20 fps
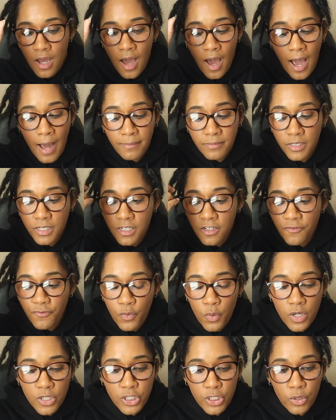I'm looking
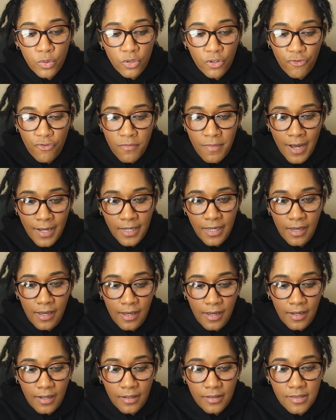for a tutor for my
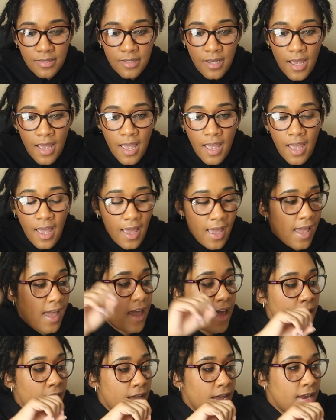kids.
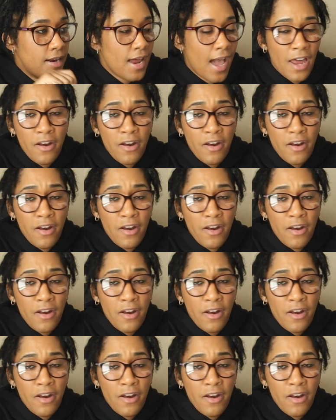And